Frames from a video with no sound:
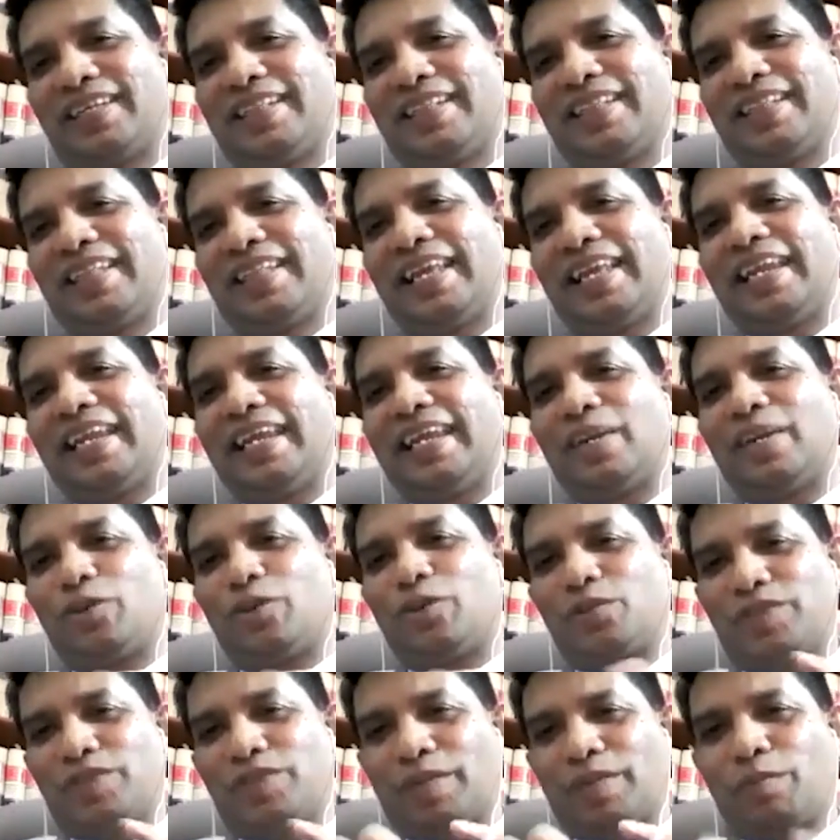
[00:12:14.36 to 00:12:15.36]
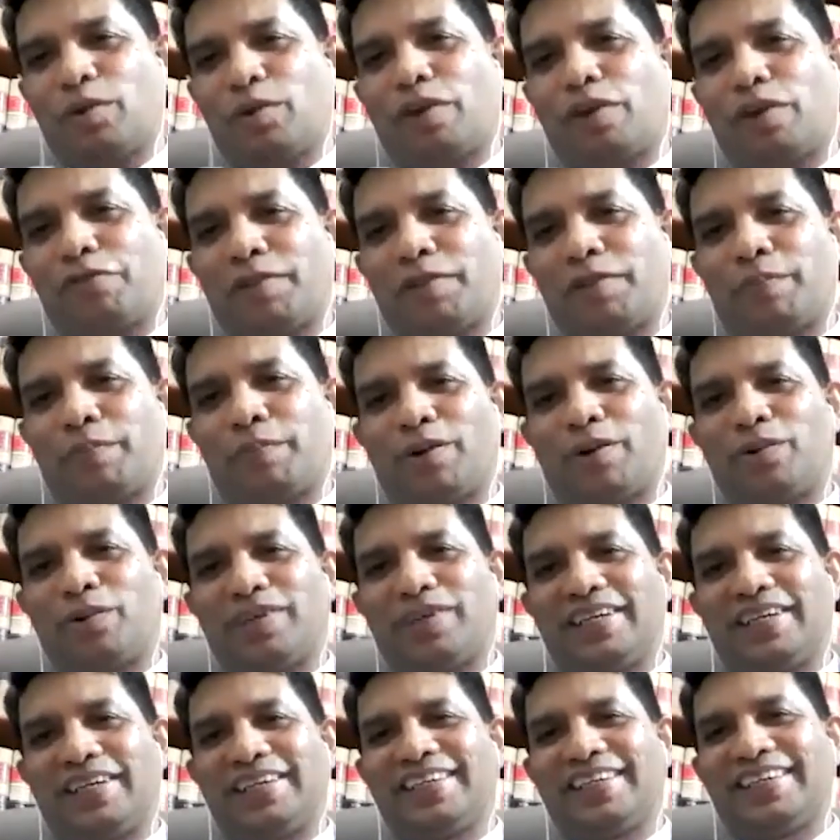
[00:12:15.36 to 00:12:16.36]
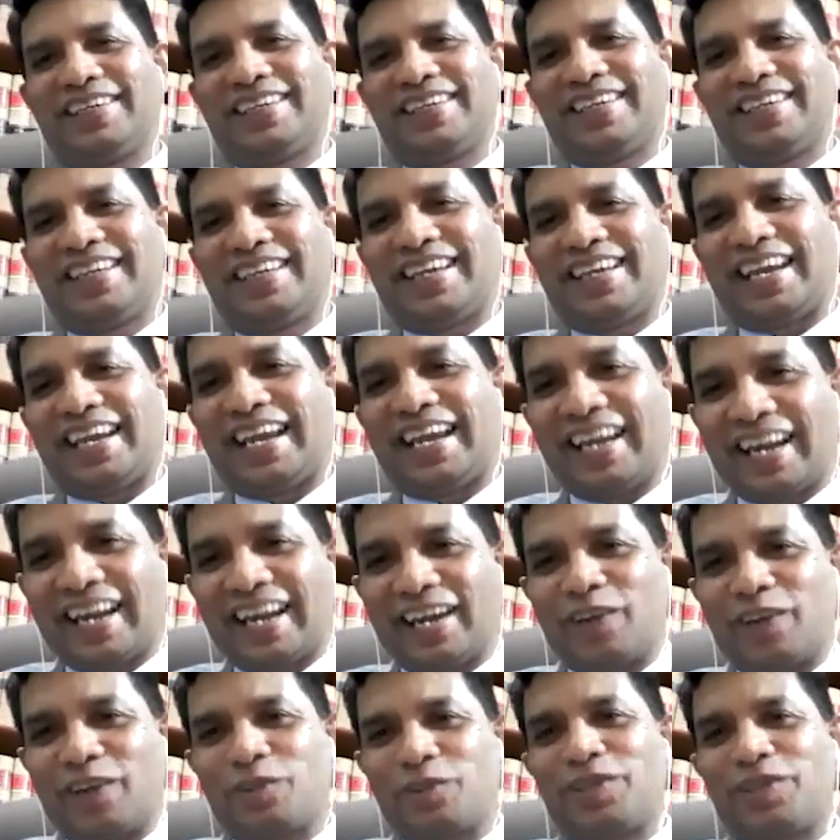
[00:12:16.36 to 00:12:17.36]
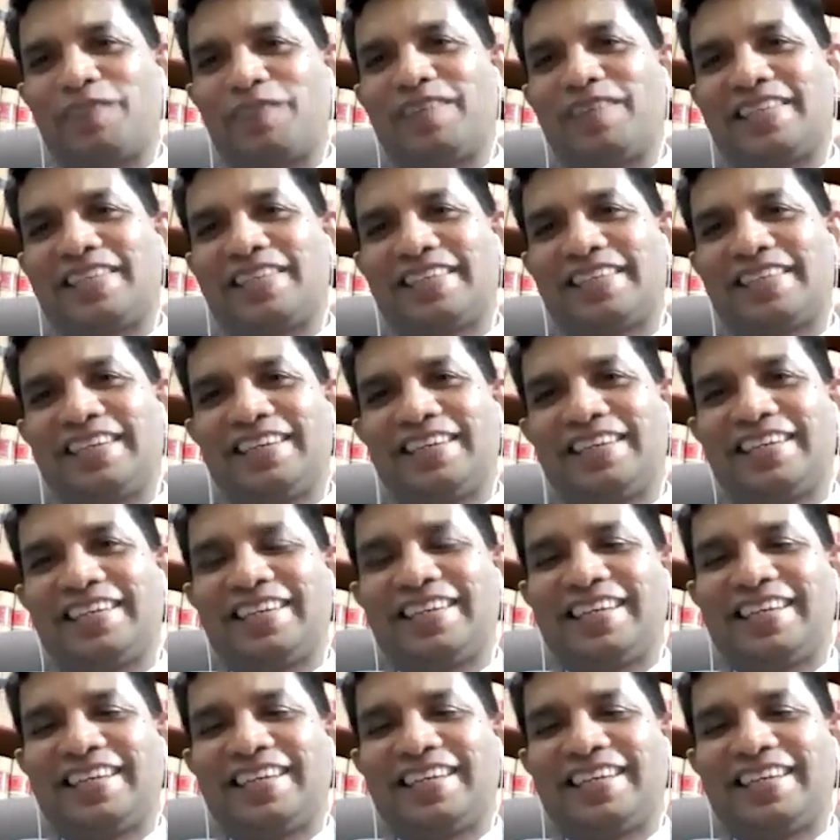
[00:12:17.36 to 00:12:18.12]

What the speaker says: Then he took some coffee powder and added to the vessel.